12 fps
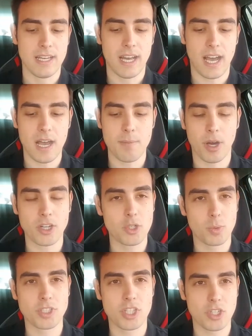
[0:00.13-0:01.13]
I
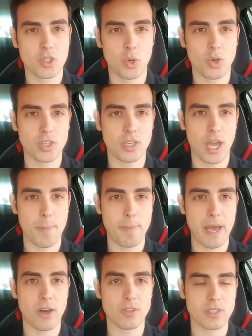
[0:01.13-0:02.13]
just wanted to talk
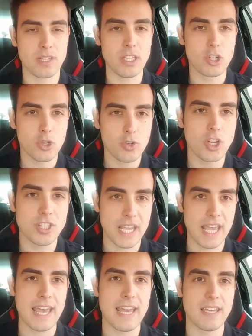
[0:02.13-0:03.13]
about the
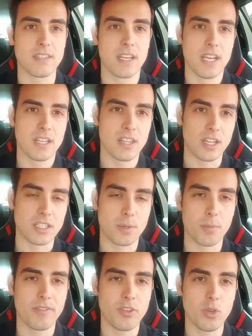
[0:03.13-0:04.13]
crosshairs that
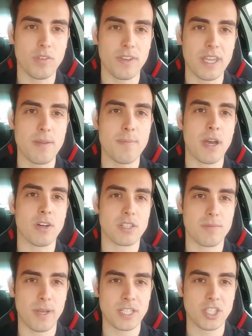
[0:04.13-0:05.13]
some of you have emailed
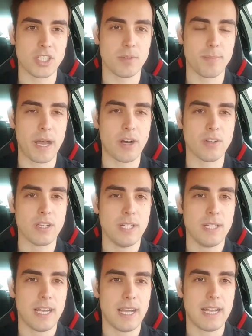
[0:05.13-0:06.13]
and messaged about,
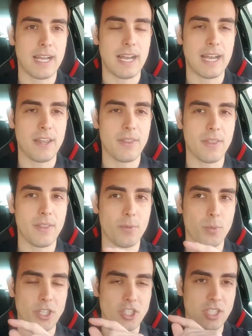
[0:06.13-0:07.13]

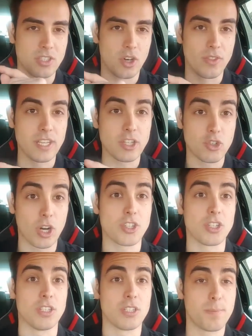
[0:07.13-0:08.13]
which is on the
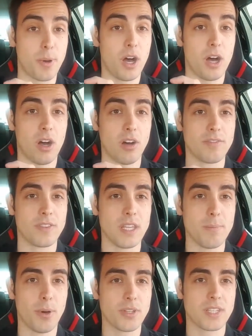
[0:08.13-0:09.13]
instructions part of
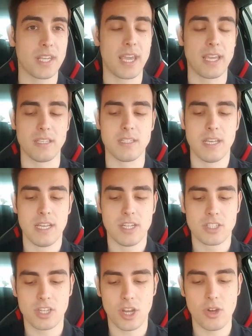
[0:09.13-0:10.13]
the potting aid.
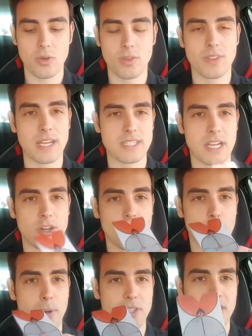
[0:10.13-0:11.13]
So that's how
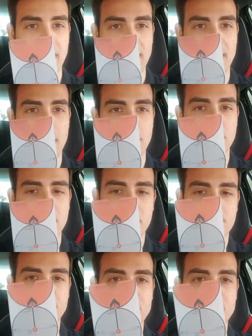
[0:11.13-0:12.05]
your potting aid comes.